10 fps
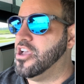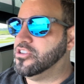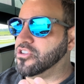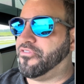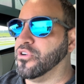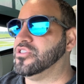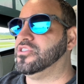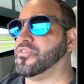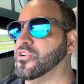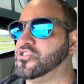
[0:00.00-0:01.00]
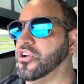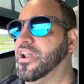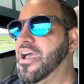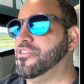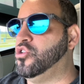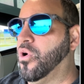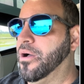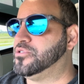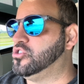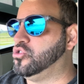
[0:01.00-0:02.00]
So first things first, you're going to have a new
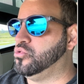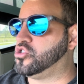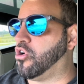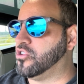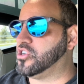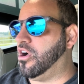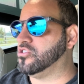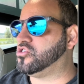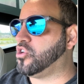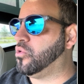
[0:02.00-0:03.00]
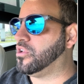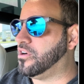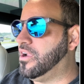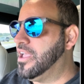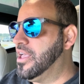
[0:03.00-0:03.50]
option to charge on solar.